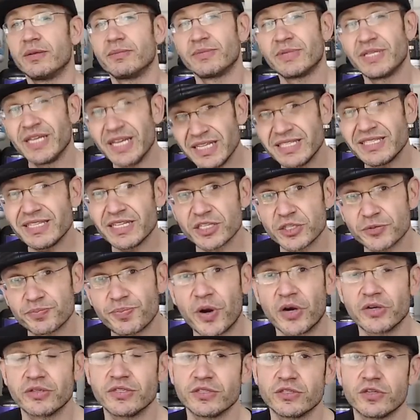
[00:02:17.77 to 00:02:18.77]
The easiest
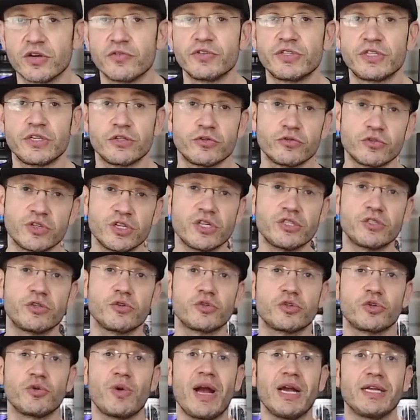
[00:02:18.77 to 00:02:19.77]
part is obviously
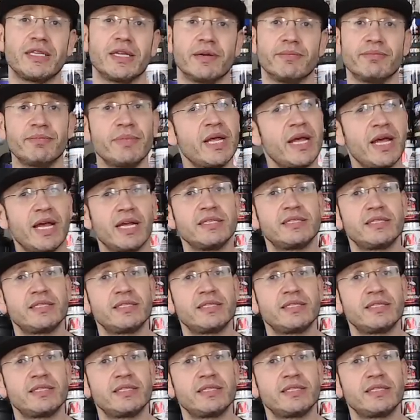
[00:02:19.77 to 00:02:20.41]
to try them and